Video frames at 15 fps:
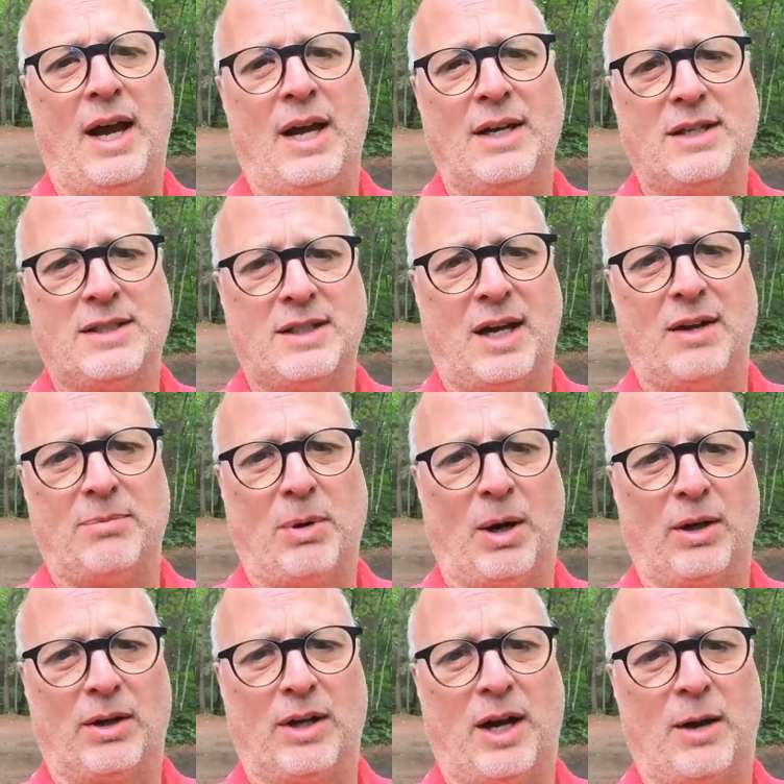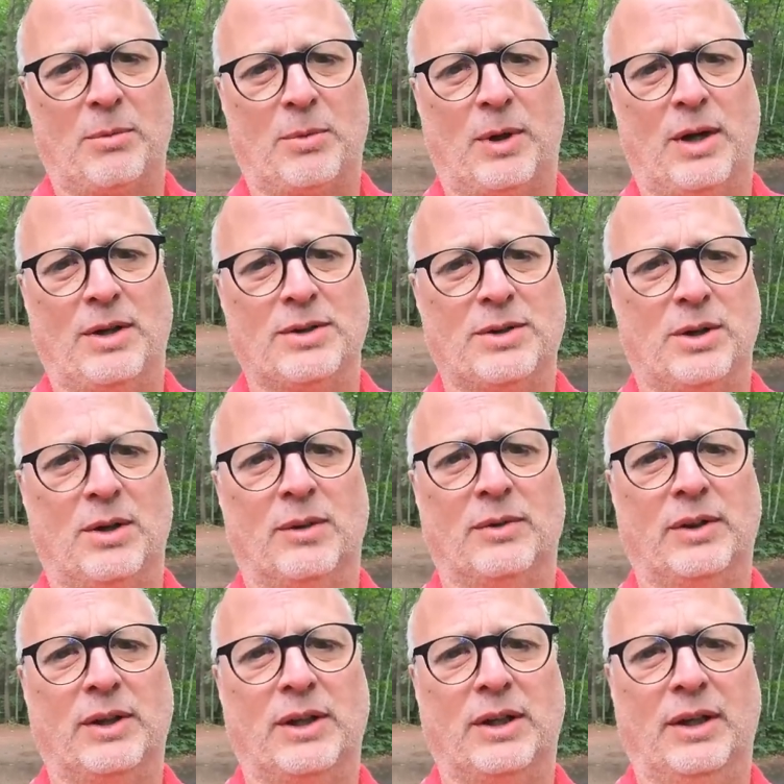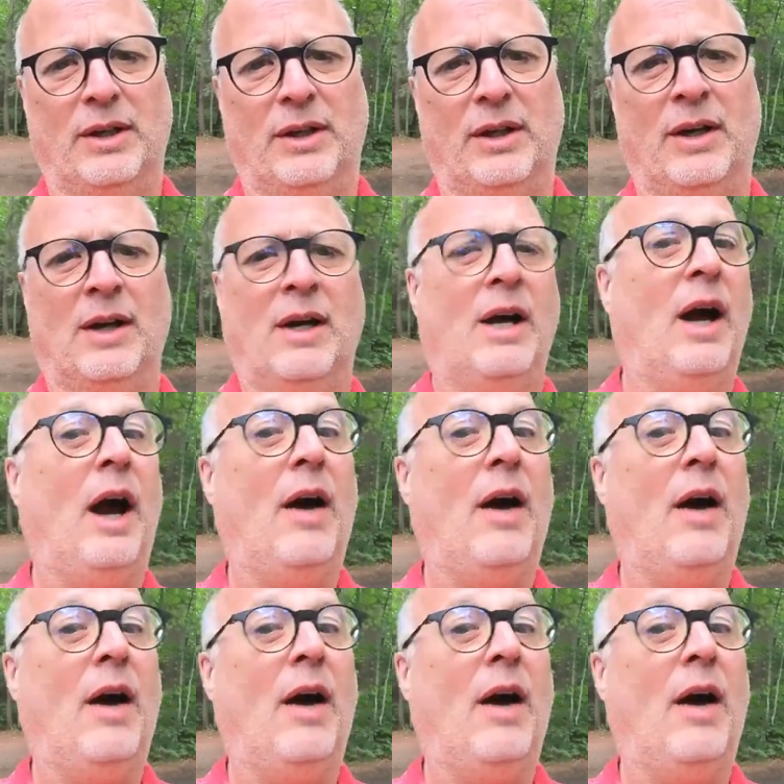and state park campgrounds over here.